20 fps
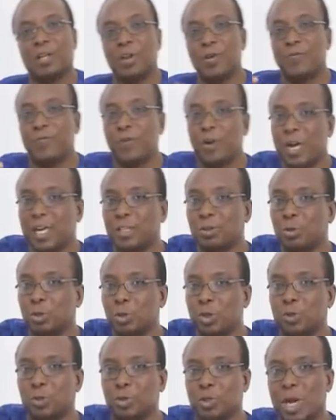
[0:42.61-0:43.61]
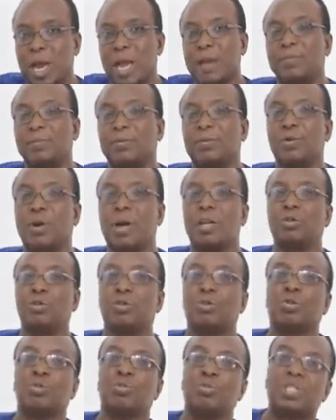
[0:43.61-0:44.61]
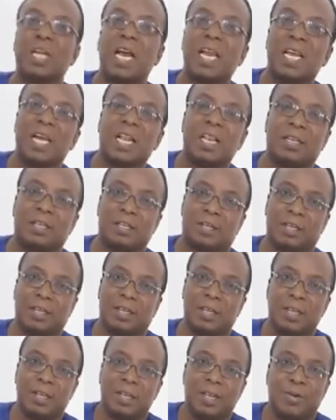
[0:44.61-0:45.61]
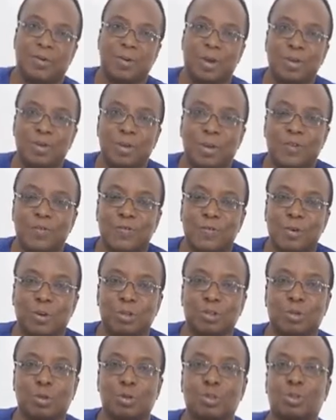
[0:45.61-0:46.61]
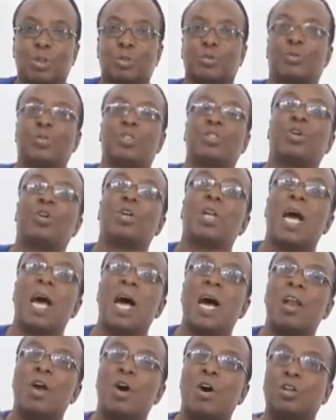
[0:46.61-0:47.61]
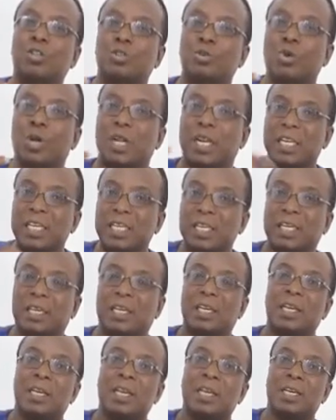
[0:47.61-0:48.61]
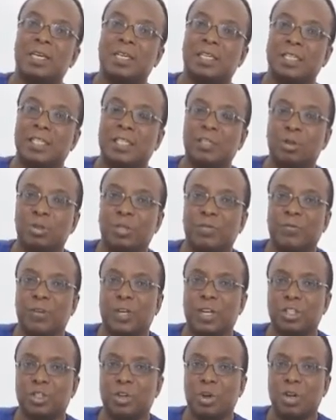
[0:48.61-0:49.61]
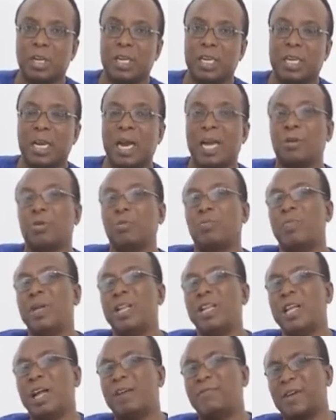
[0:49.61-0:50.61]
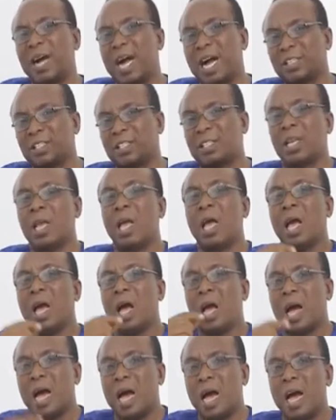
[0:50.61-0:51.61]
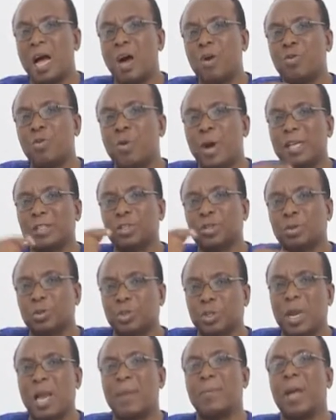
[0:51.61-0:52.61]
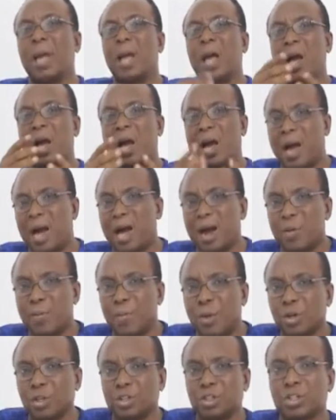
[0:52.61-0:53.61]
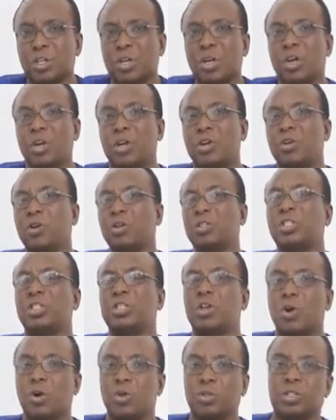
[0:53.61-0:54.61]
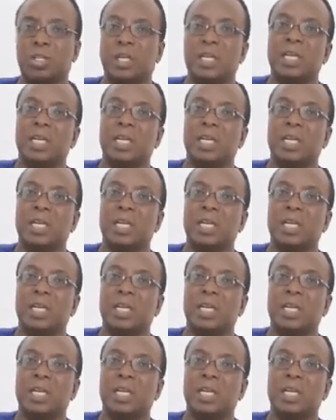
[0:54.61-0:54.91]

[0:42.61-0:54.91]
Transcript: Don't forget to subscribe to our YouTube channel. We're looking forward to your subscription, and also click the notification link. I know many have asked, how do I subscribe? How much does it cost?